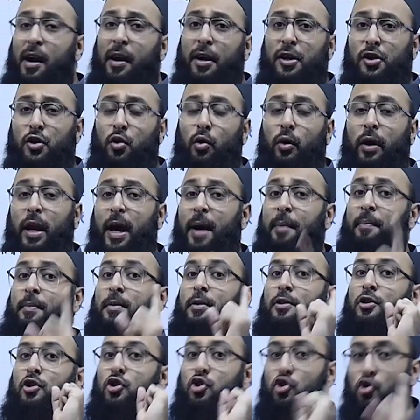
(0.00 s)
target is to grab
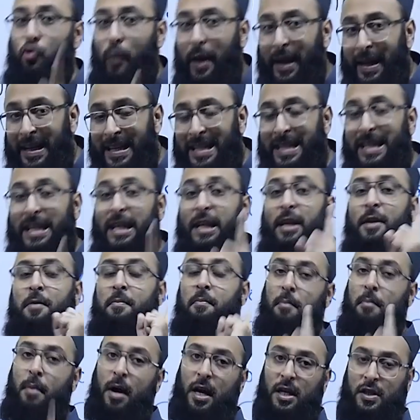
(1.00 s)
20
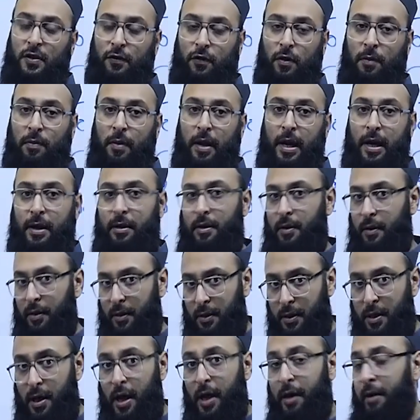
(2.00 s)
marks from that.
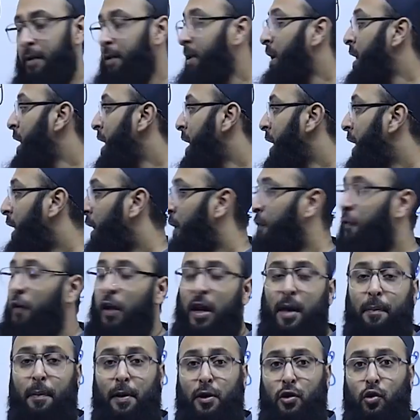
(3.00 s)
Done. If
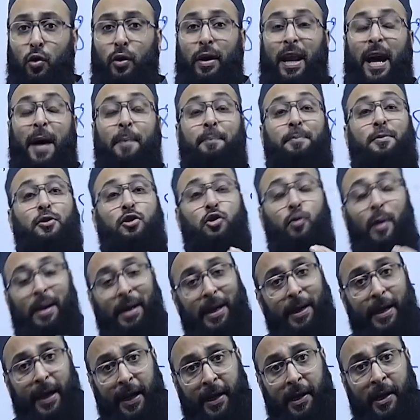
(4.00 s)
you're able to grab
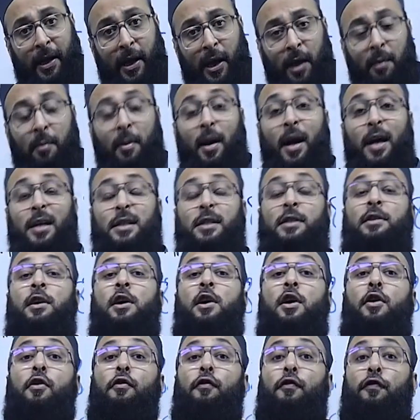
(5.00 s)
20 technical marks,
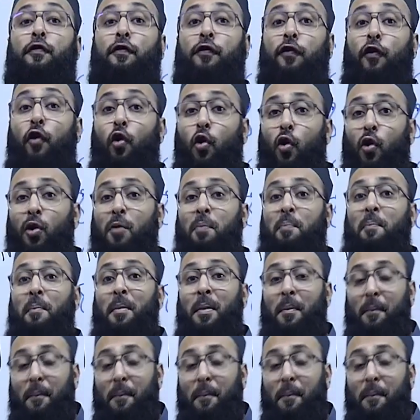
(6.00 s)
4